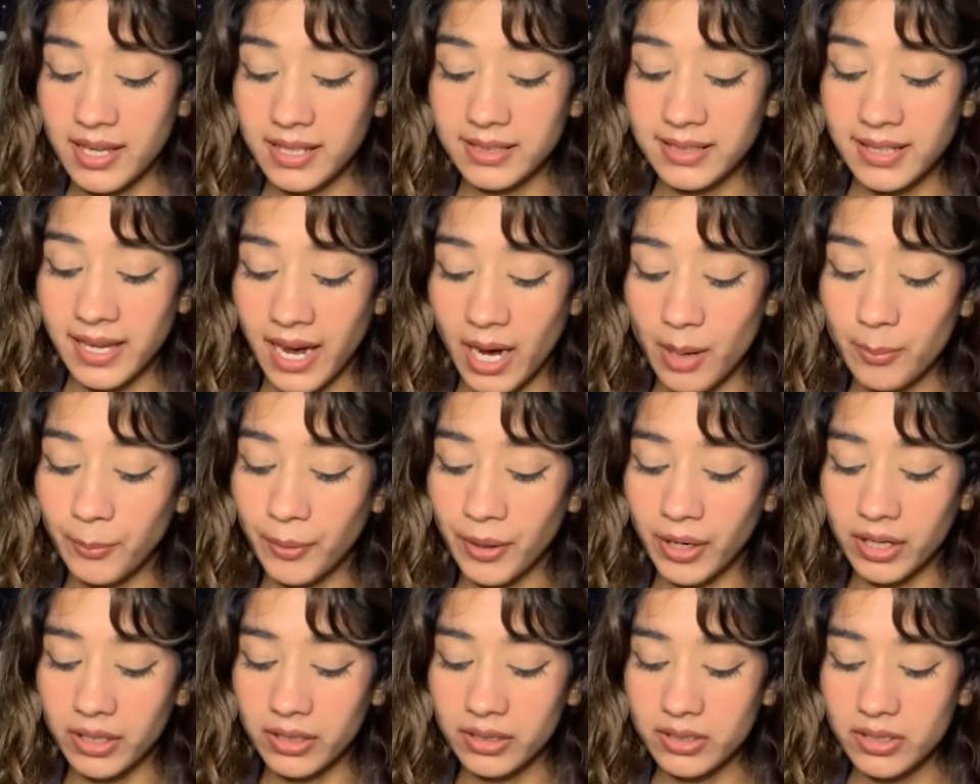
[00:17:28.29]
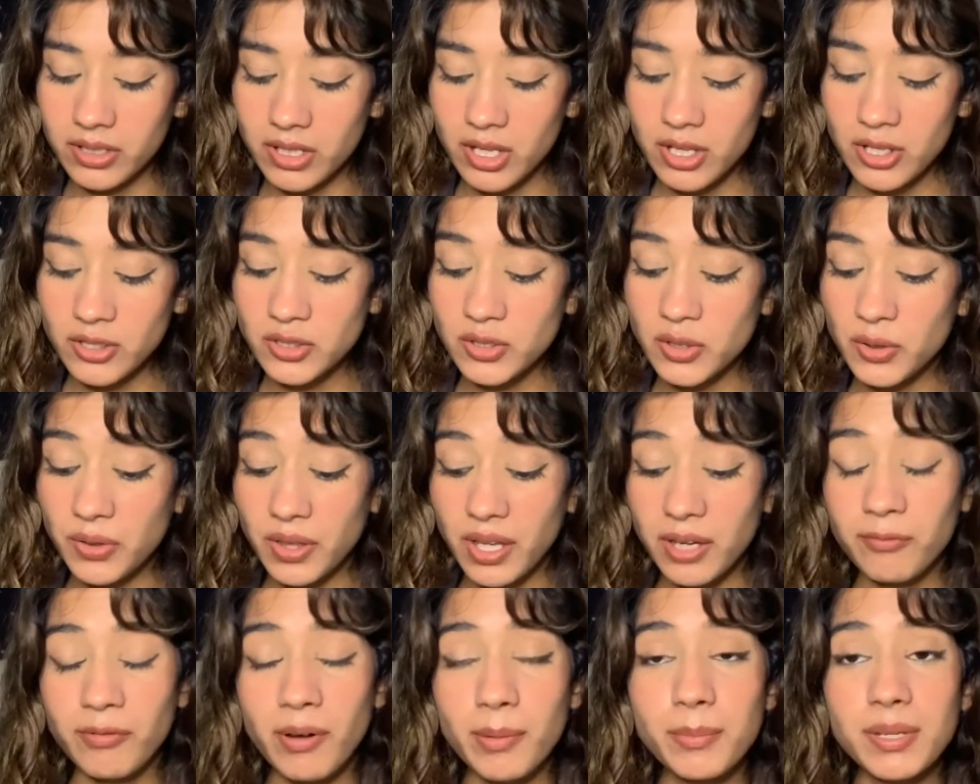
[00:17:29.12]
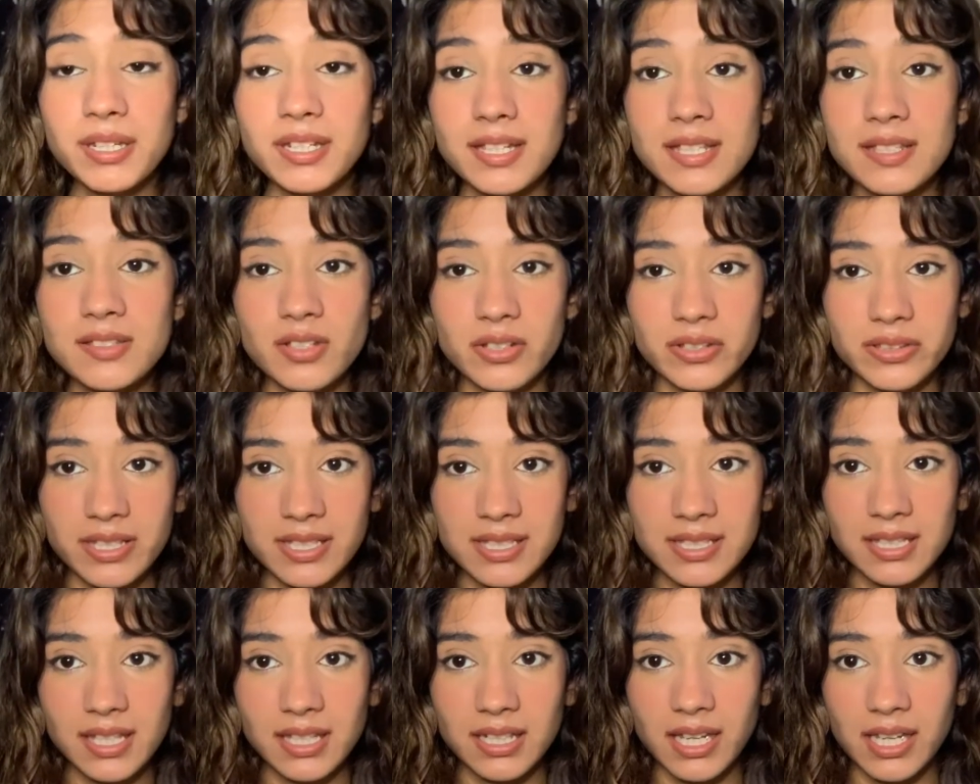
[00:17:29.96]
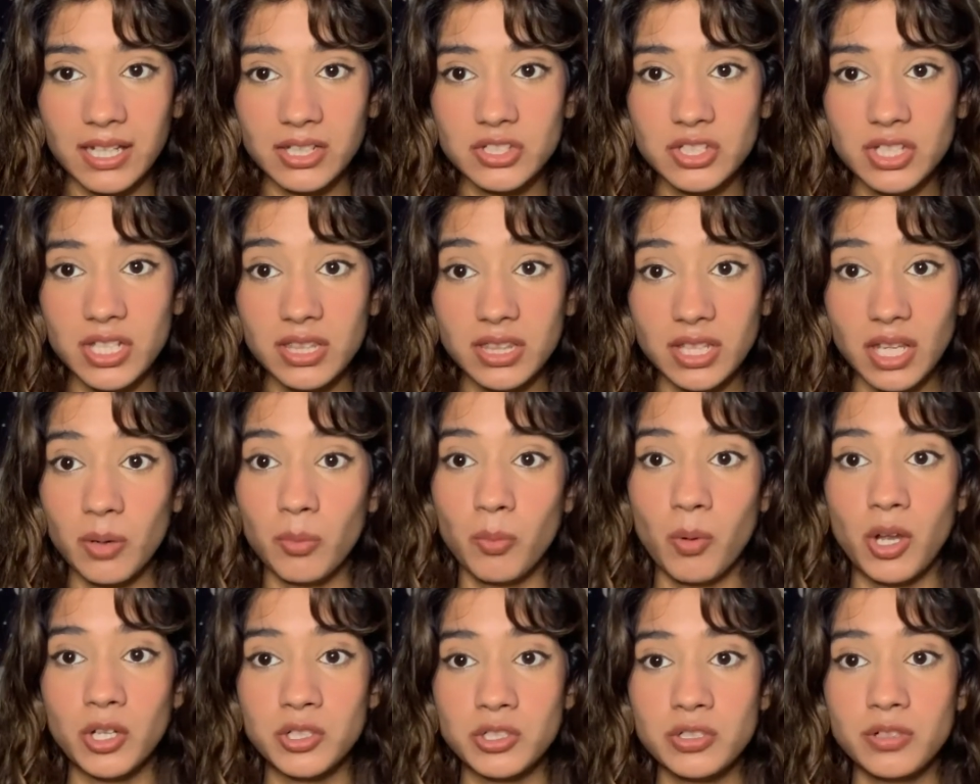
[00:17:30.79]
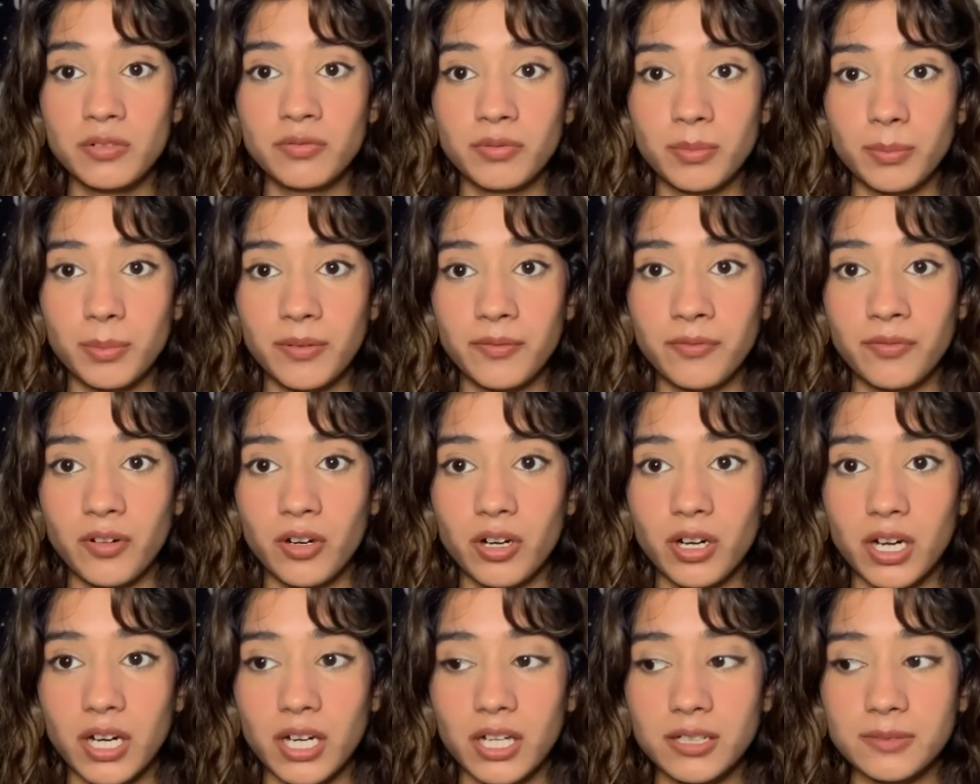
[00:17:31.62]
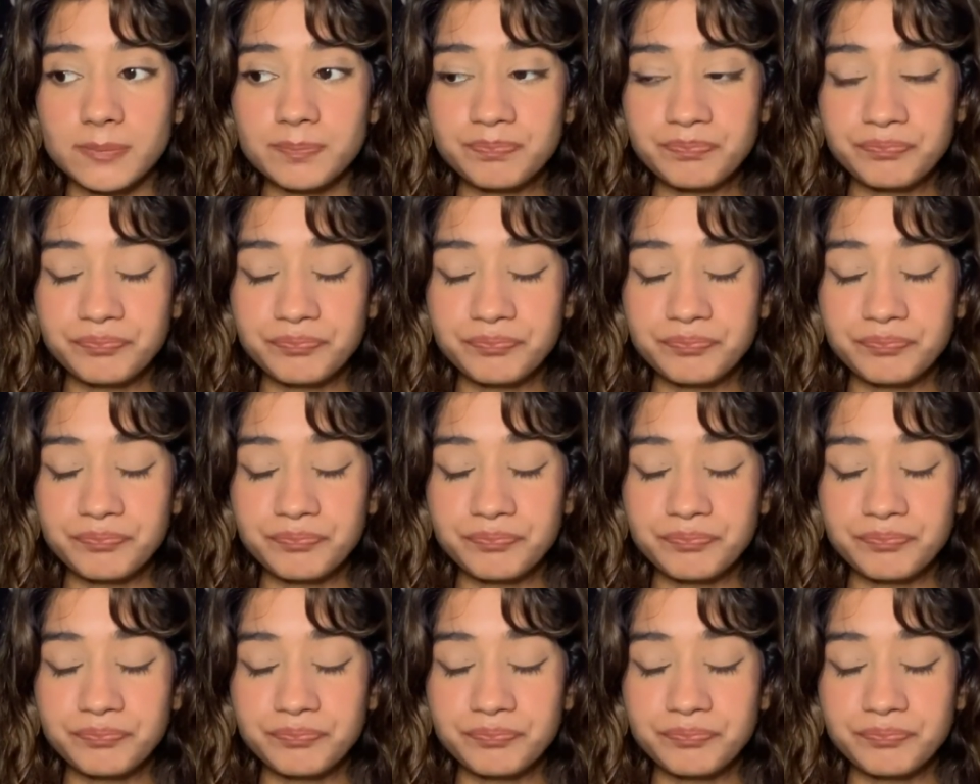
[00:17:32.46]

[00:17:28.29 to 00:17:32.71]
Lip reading: Camera. So they reminisce on this connection. They watch you from afar.